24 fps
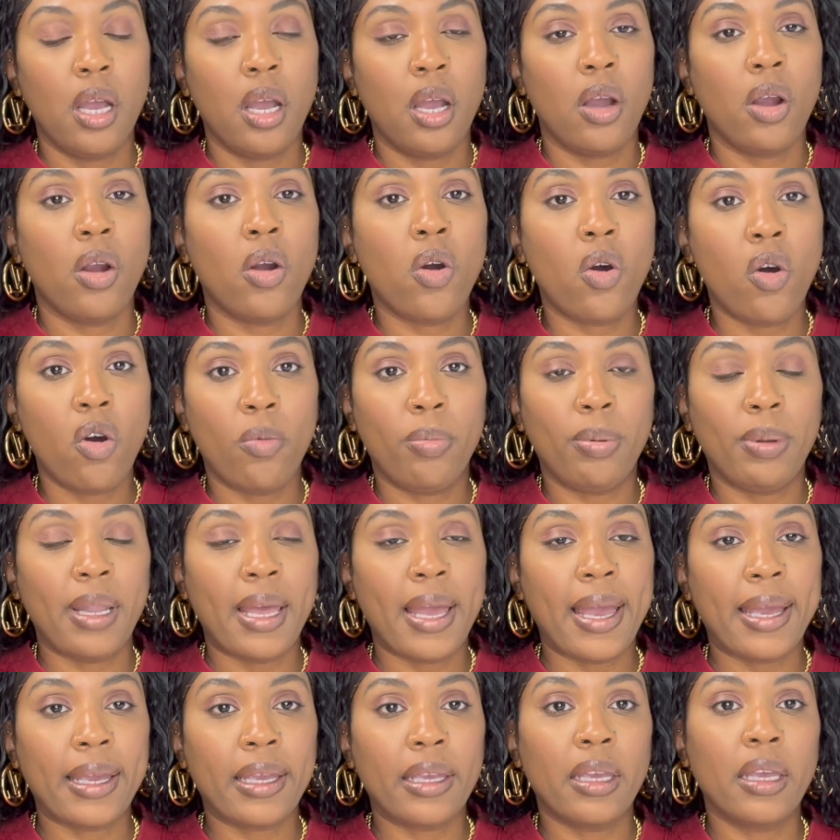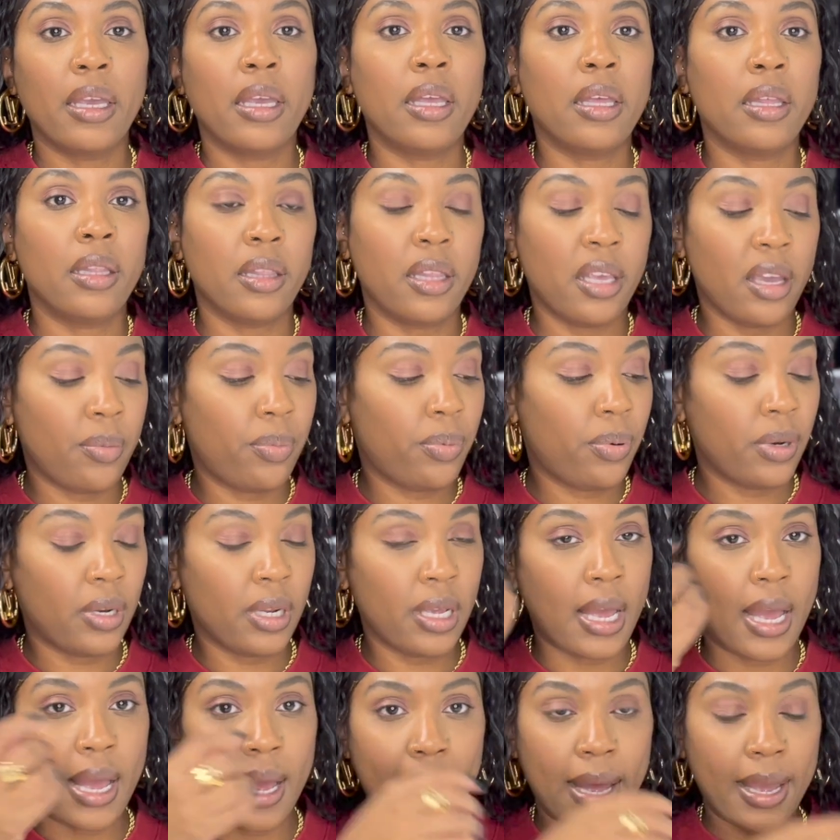are all black and they're pretty
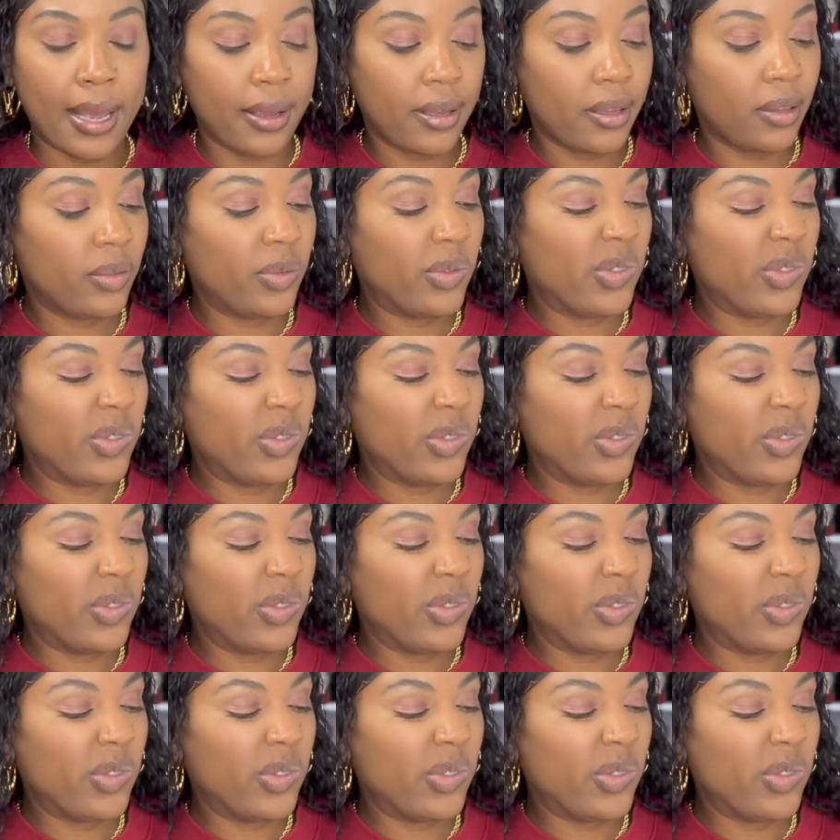high.